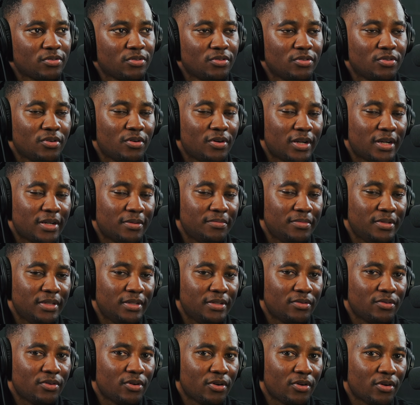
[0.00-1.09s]
you don't want to be
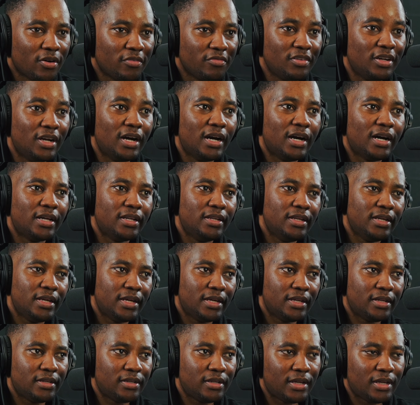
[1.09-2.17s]
caught off guard
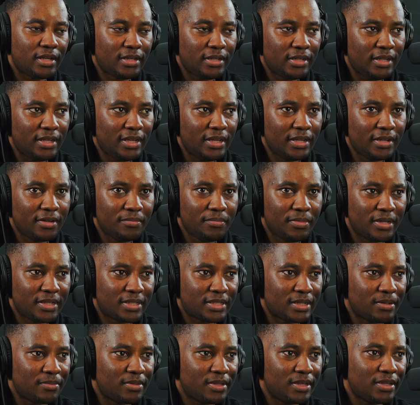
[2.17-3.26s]
and hit by
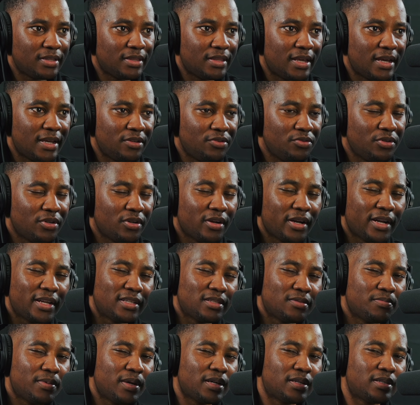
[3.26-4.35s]
something that you're not
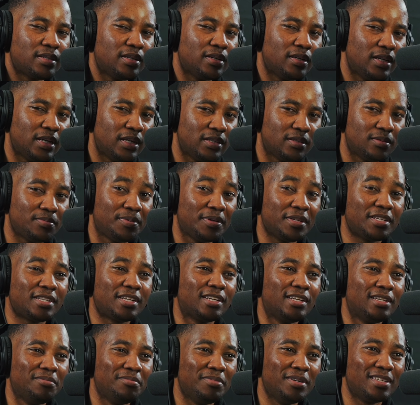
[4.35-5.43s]
expecting,
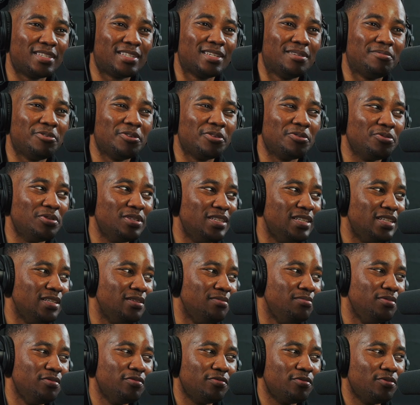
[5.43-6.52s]
especially by someone who did it
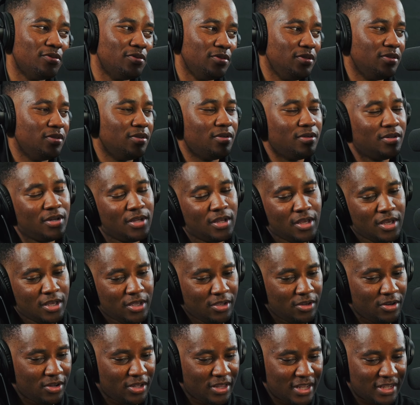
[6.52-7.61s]
before.
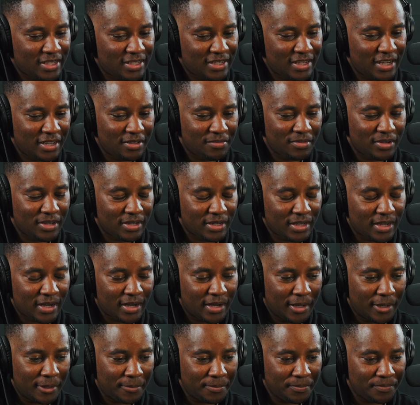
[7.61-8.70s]
That statement.
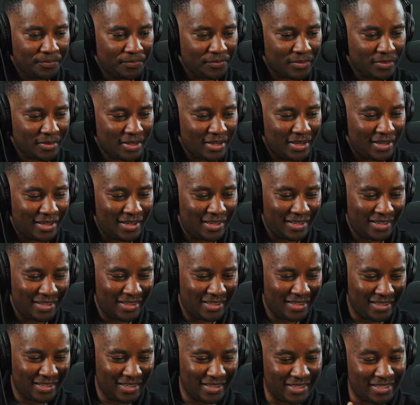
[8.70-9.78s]

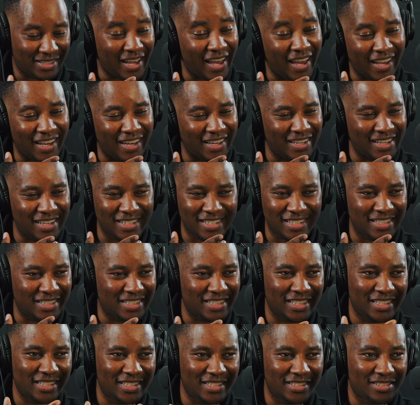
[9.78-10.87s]
A tiger doesn't
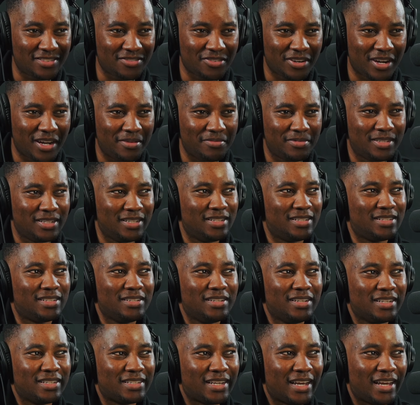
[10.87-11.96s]
change its stripes; it's
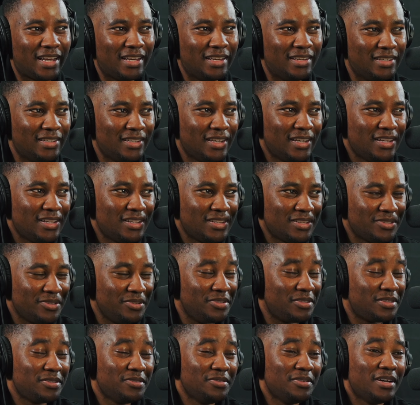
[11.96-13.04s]
still a tiger. So you
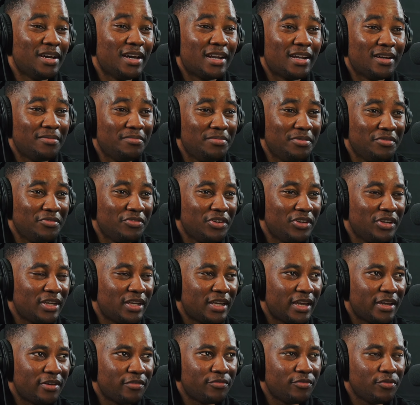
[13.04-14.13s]
still gotta be very
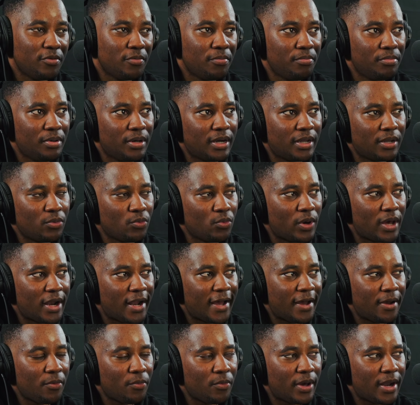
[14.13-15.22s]
careful. But what
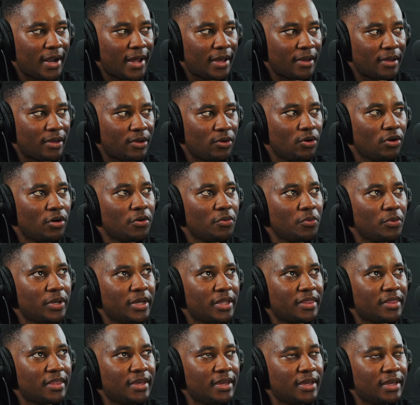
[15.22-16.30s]
I go
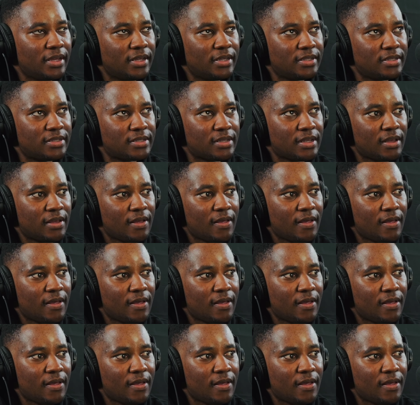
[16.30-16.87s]
with is,